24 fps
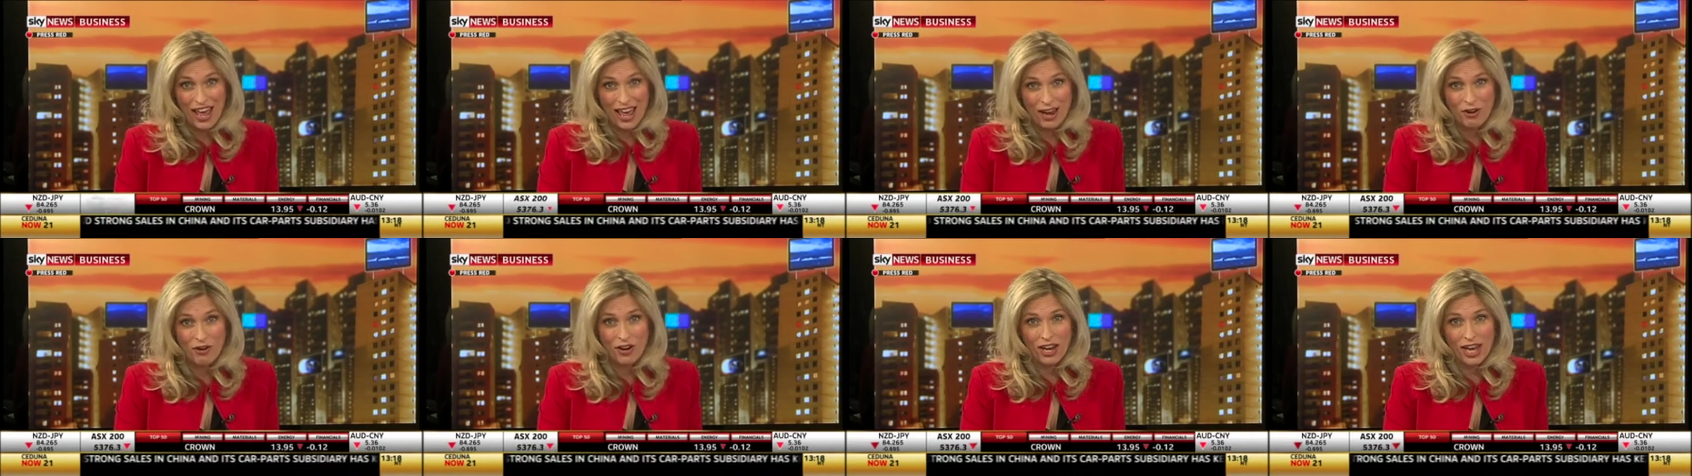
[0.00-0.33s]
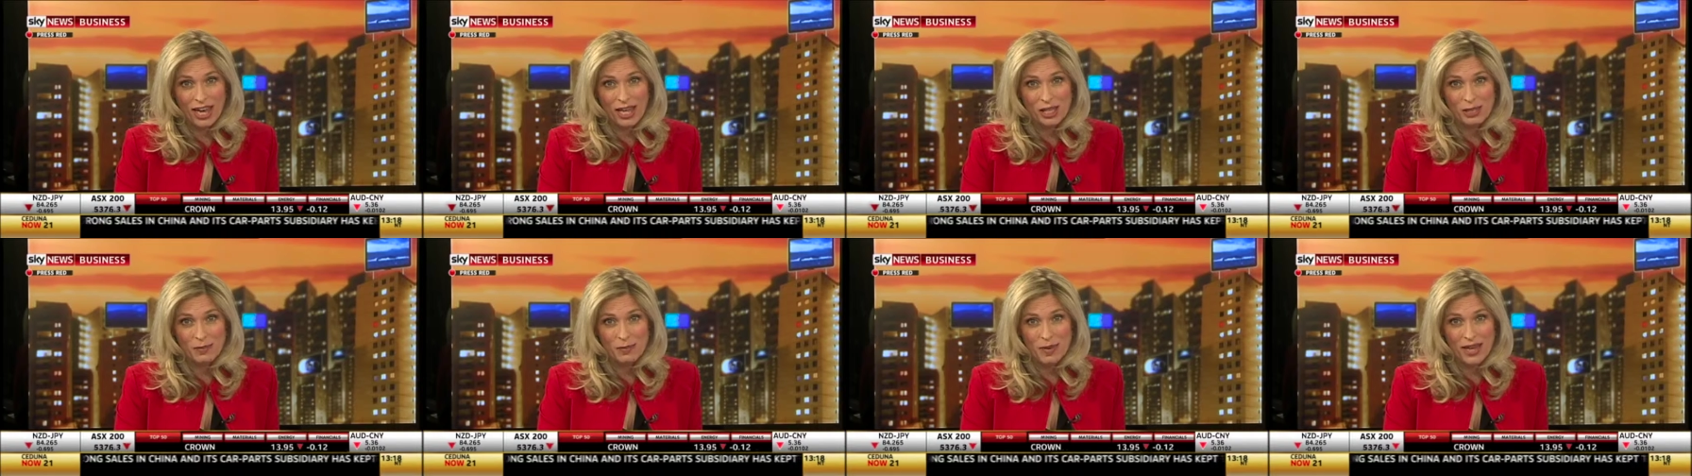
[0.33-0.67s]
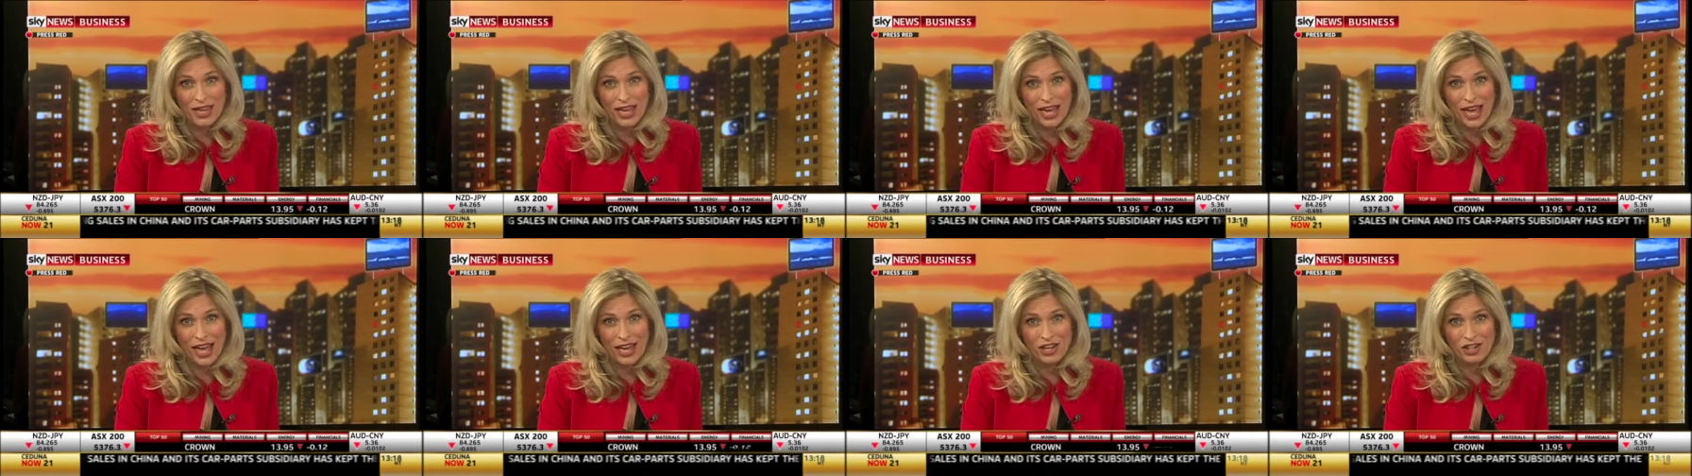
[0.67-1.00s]
aggregates
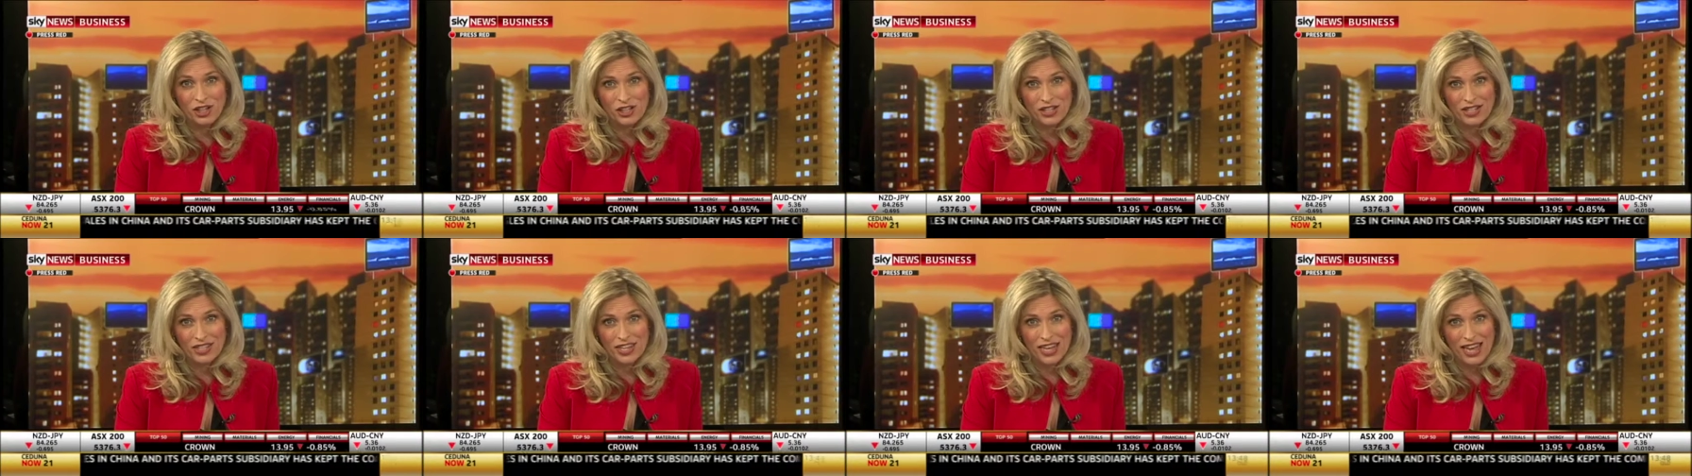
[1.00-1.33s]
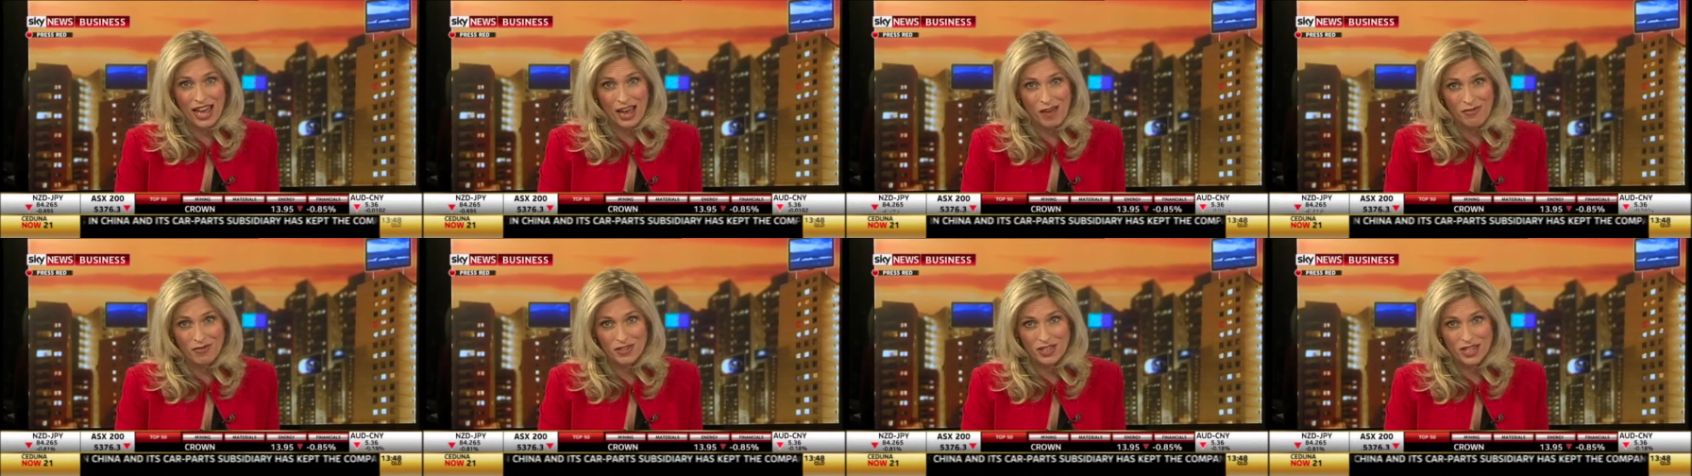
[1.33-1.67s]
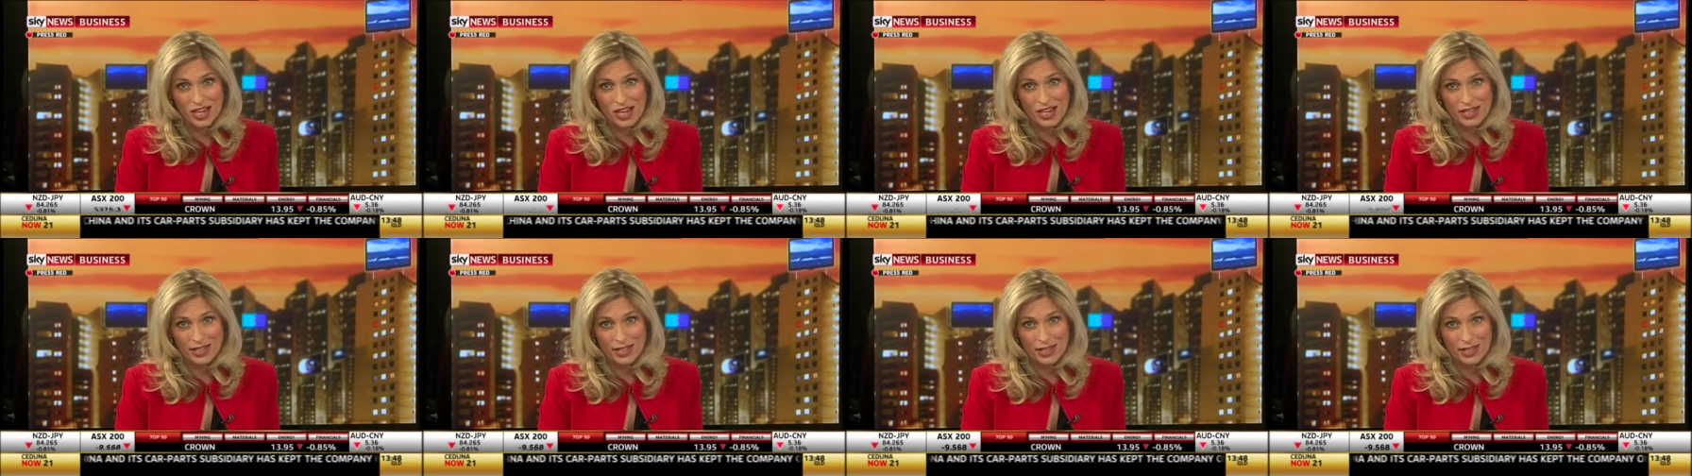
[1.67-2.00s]
media agency
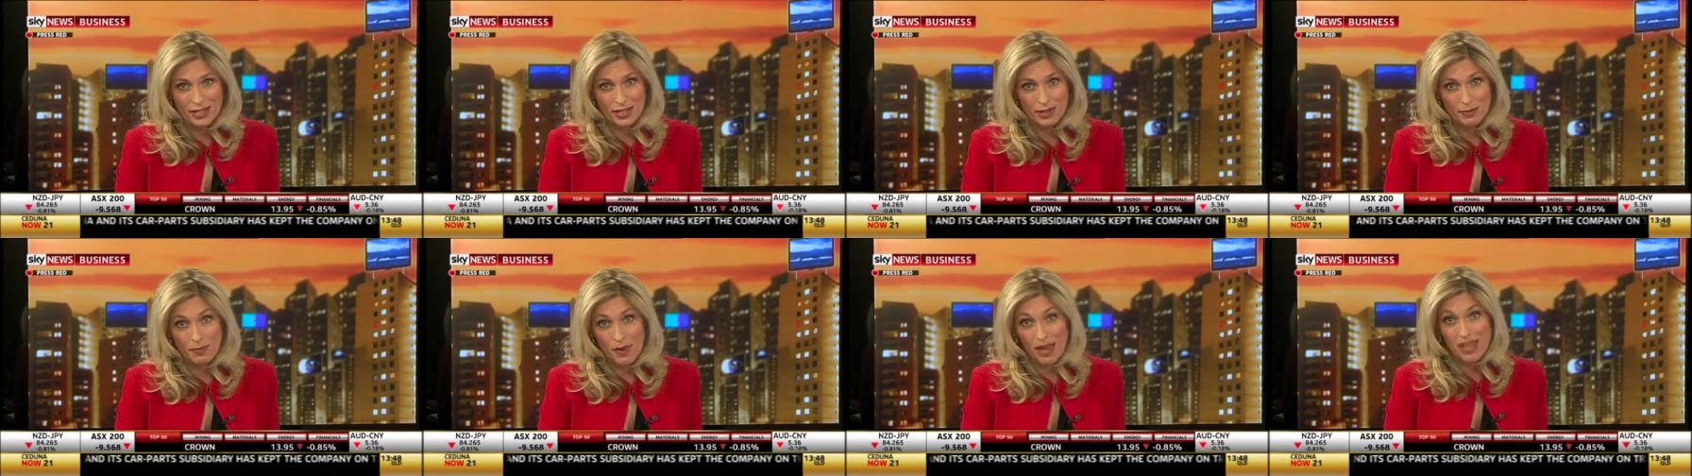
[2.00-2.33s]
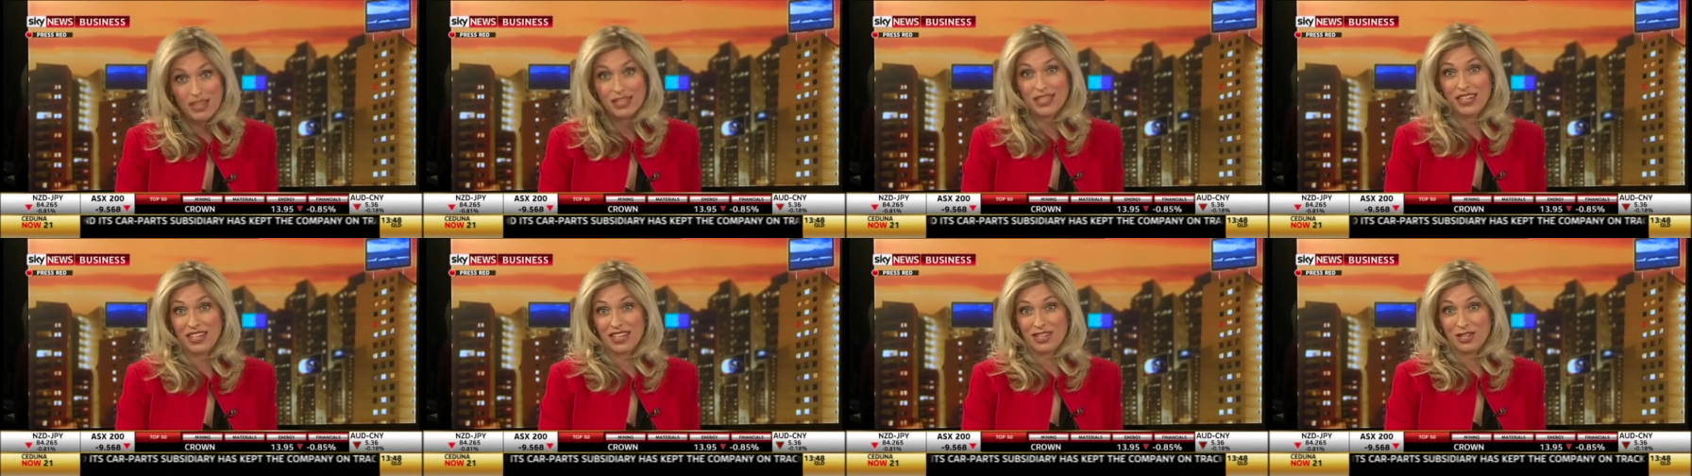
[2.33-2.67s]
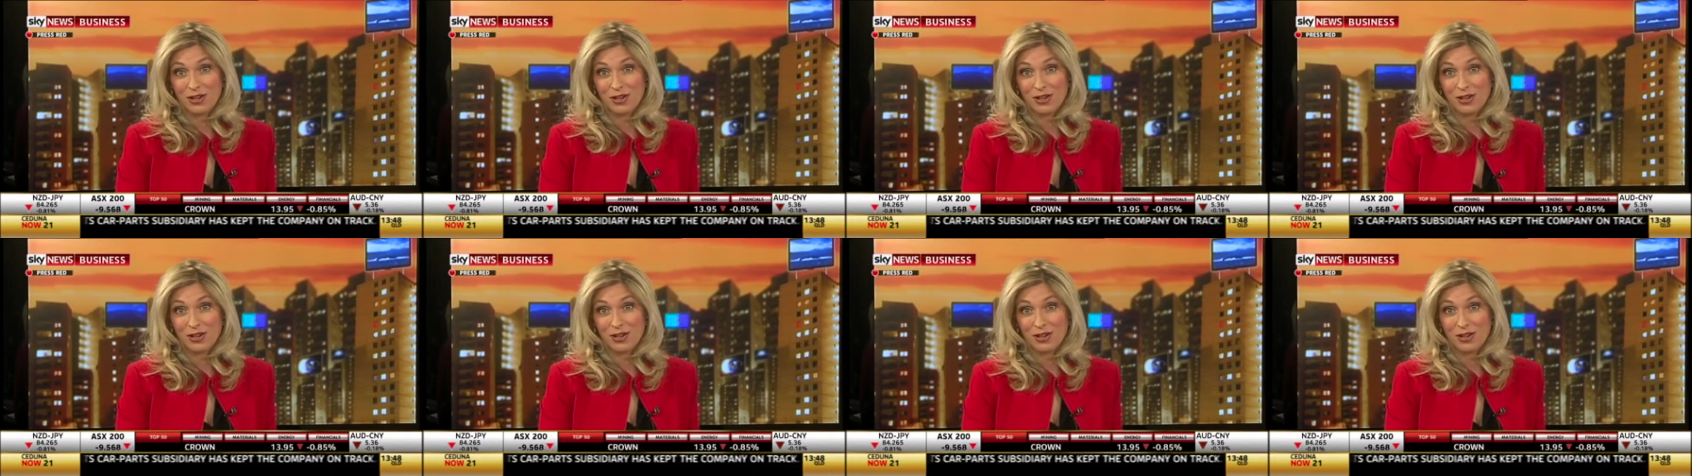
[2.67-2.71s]
advertising spending,